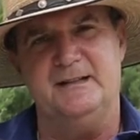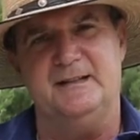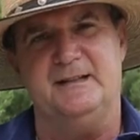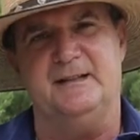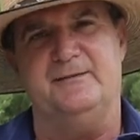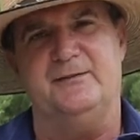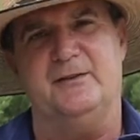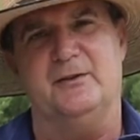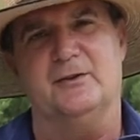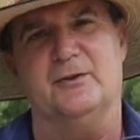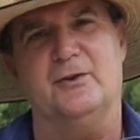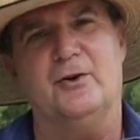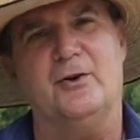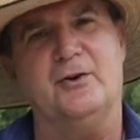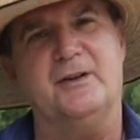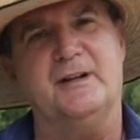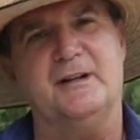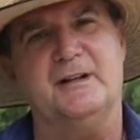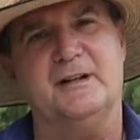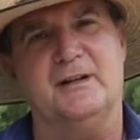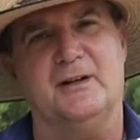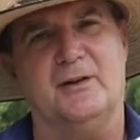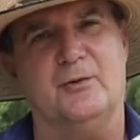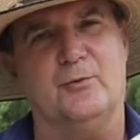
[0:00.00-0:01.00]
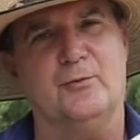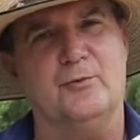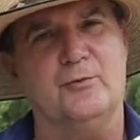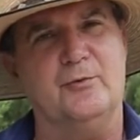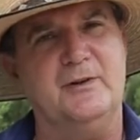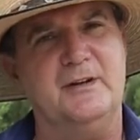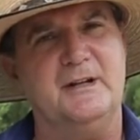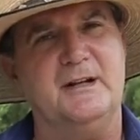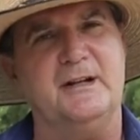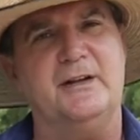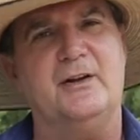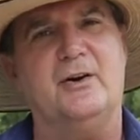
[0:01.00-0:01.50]
If you lock it in a
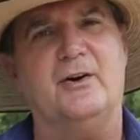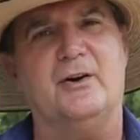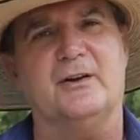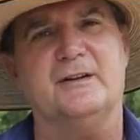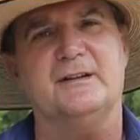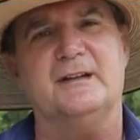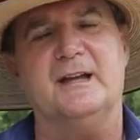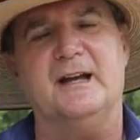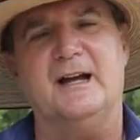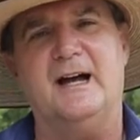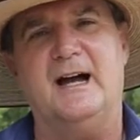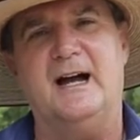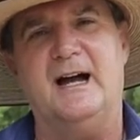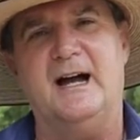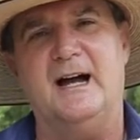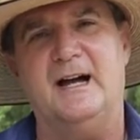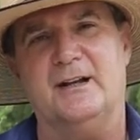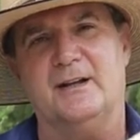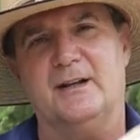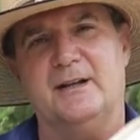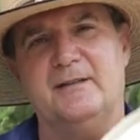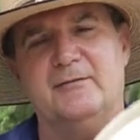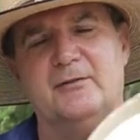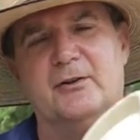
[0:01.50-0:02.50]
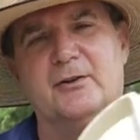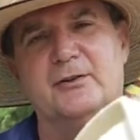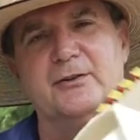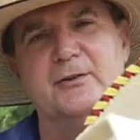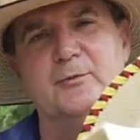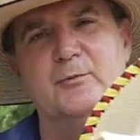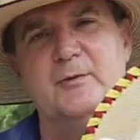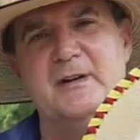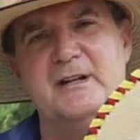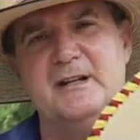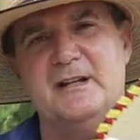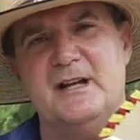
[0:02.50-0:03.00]
really hot car, leave it on
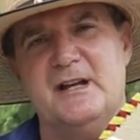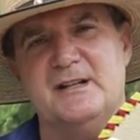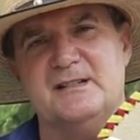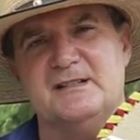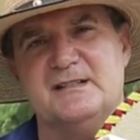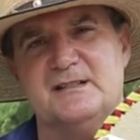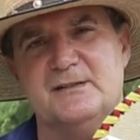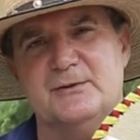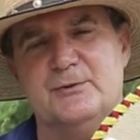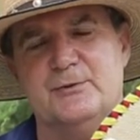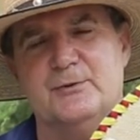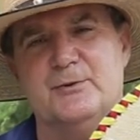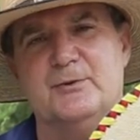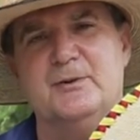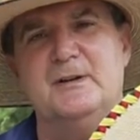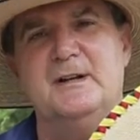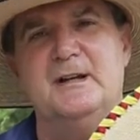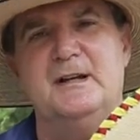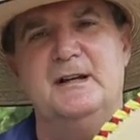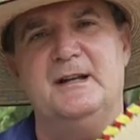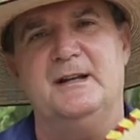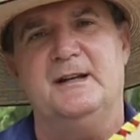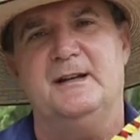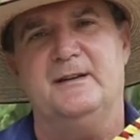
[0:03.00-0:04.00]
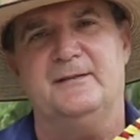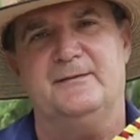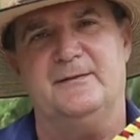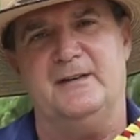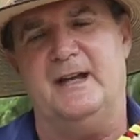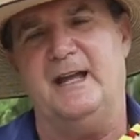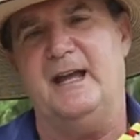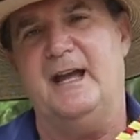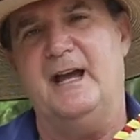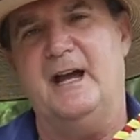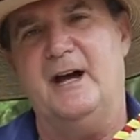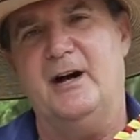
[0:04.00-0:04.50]
your windowsill for
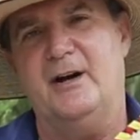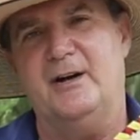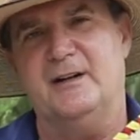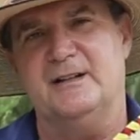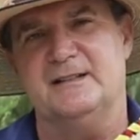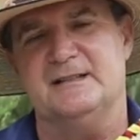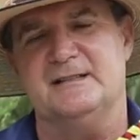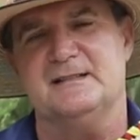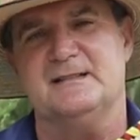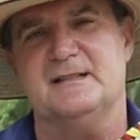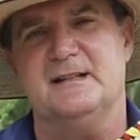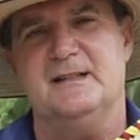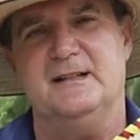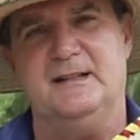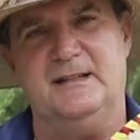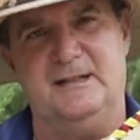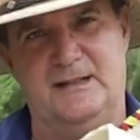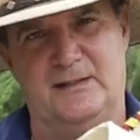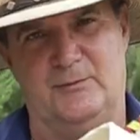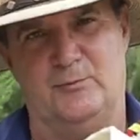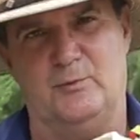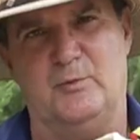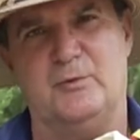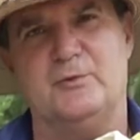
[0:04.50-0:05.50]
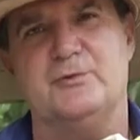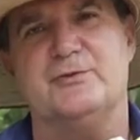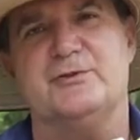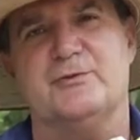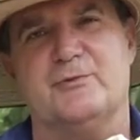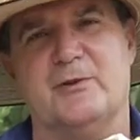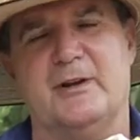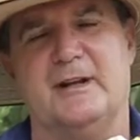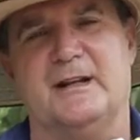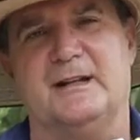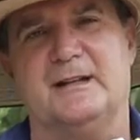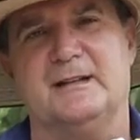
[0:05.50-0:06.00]
hours, it will
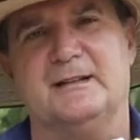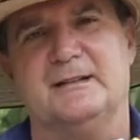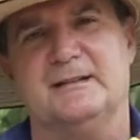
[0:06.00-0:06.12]
shrink.